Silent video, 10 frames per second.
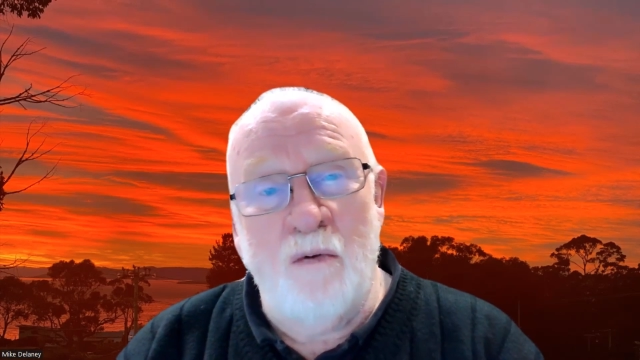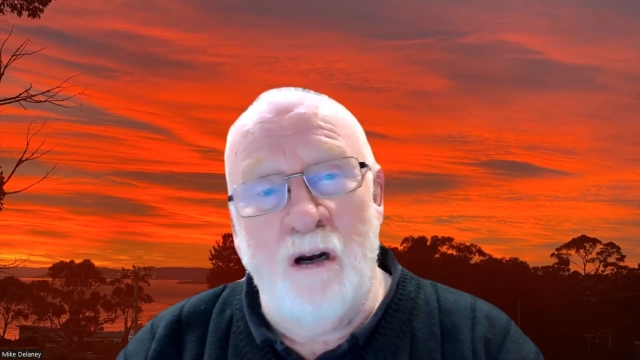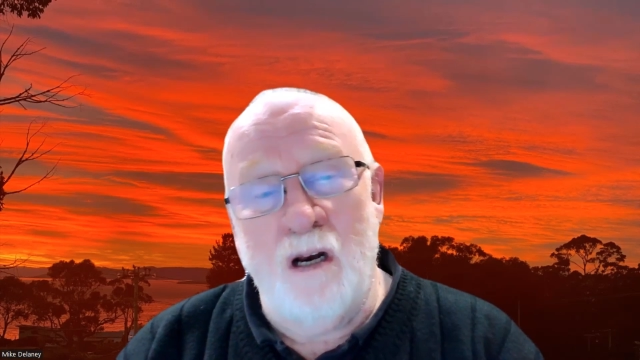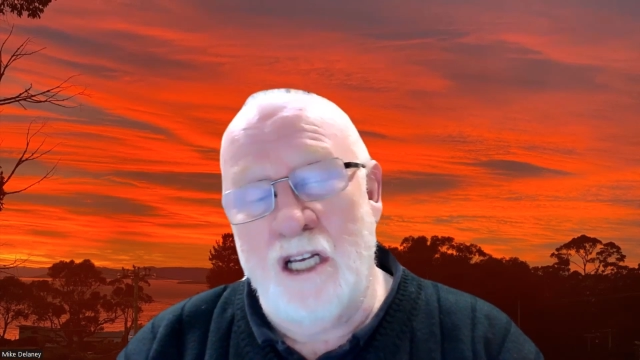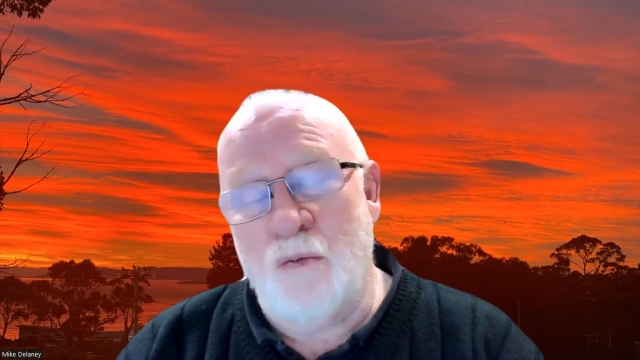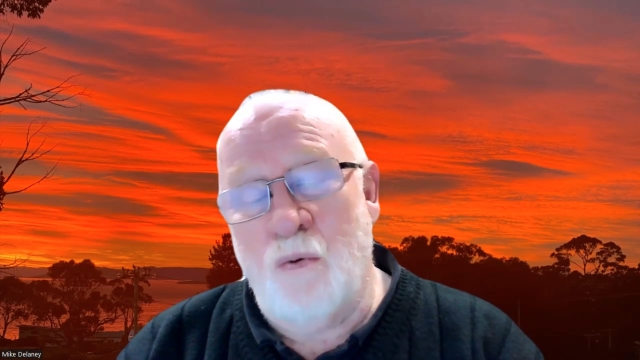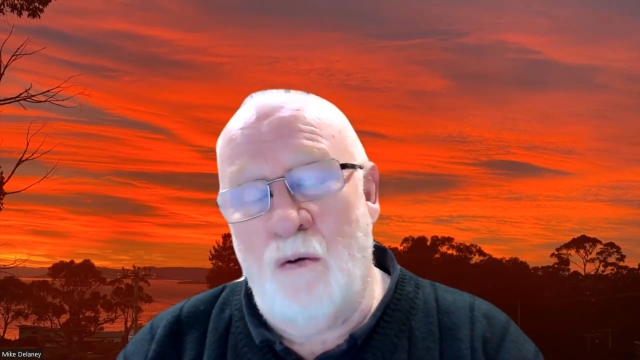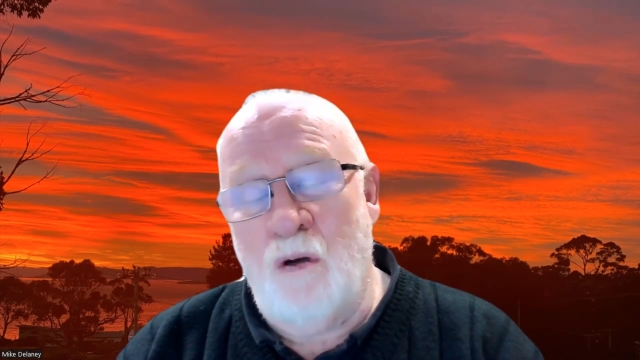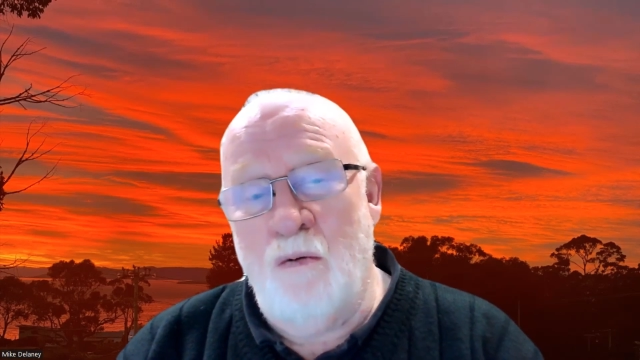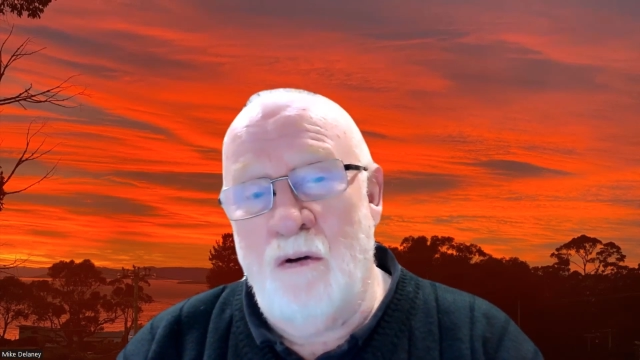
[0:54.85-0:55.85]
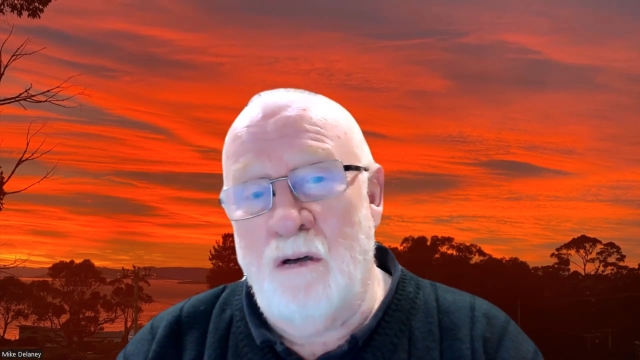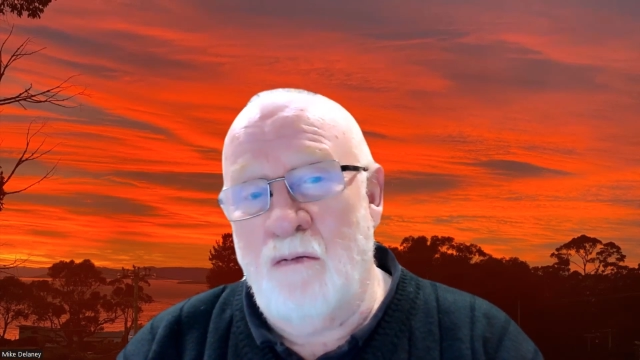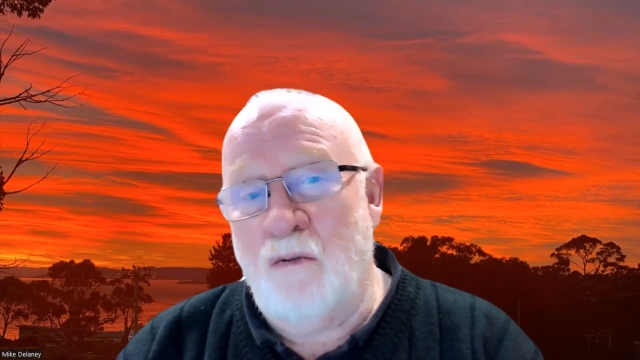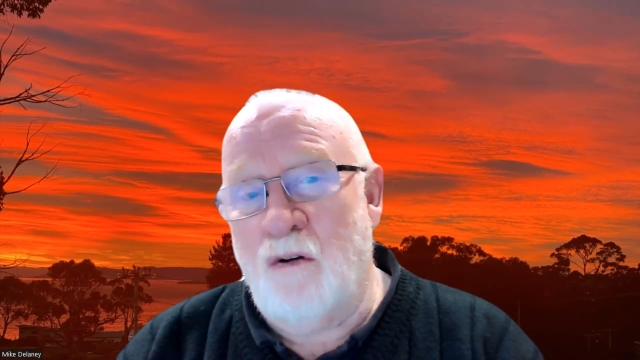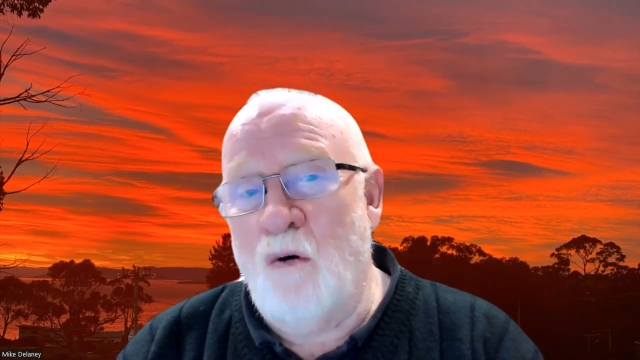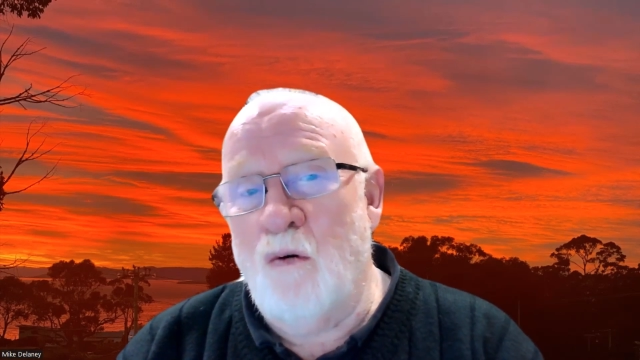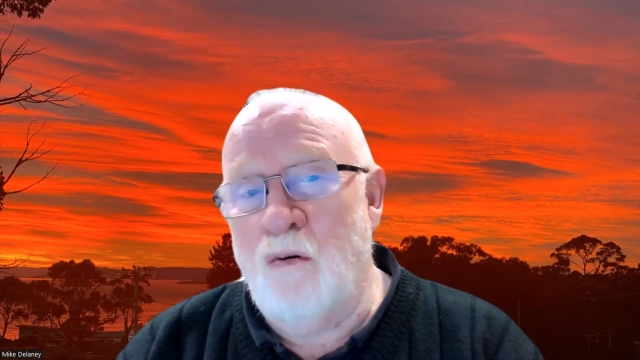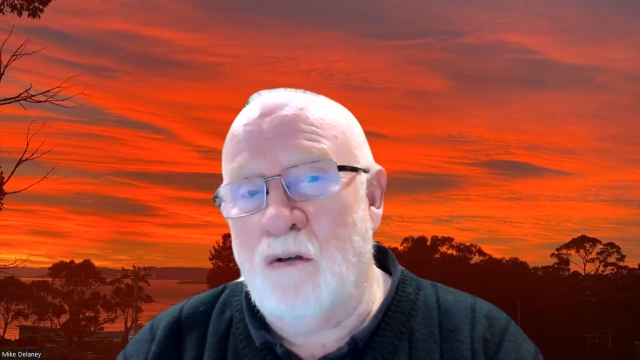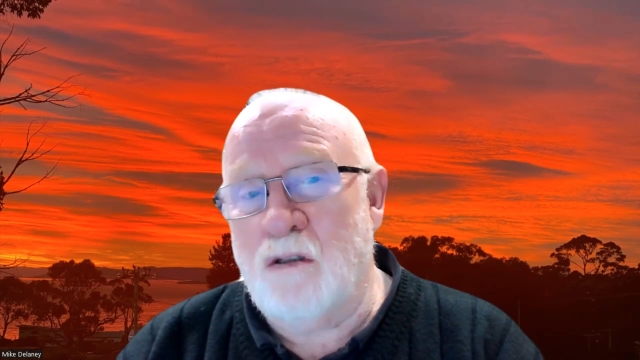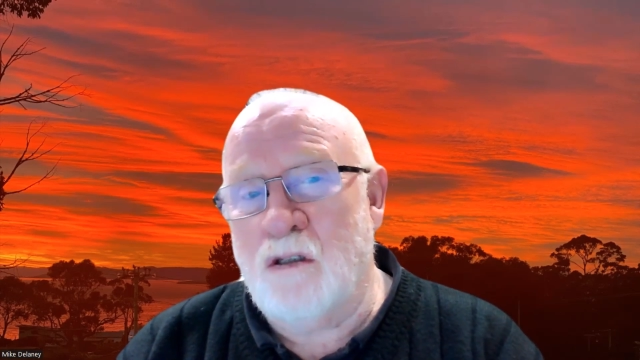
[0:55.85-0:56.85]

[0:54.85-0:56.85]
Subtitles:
And last week we were called